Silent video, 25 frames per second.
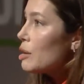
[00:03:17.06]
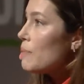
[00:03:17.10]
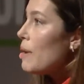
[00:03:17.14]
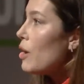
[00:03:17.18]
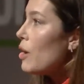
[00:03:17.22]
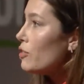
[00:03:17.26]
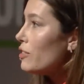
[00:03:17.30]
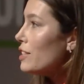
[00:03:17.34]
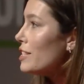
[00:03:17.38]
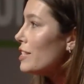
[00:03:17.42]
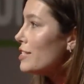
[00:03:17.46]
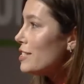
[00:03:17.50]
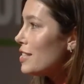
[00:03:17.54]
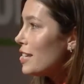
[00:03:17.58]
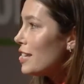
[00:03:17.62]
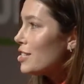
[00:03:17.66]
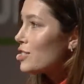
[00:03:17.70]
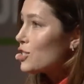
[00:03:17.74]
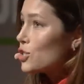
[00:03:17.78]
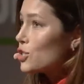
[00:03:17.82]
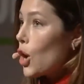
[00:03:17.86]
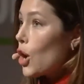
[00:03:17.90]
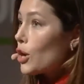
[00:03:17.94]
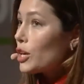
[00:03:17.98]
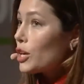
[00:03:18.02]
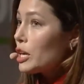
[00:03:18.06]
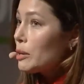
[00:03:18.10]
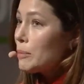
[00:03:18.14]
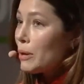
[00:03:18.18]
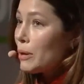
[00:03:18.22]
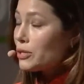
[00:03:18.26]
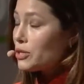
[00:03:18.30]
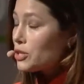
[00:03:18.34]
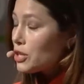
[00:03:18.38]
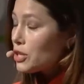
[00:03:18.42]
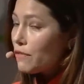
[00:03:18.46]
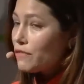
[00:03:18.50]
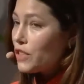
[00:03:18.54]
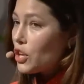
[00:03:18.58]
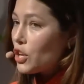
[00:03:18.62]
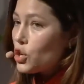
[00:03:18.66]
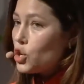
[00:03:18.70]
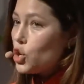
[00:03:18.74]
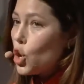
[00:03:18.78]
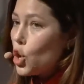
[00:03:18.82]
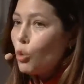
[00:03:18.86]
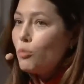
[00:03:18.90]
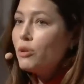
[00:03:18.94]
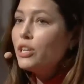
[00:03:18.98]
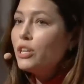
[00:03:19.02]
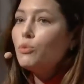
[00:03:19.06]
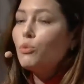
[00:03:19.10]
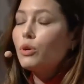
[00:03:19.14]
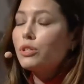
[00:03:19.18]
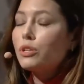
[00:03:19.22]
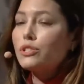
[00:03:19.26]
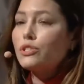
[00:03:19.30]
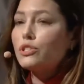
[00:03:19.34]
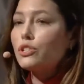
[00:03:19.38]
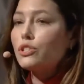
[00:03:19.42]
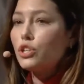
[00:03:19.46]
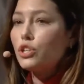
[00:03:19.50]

about these things, talking about stuff that nobody wants to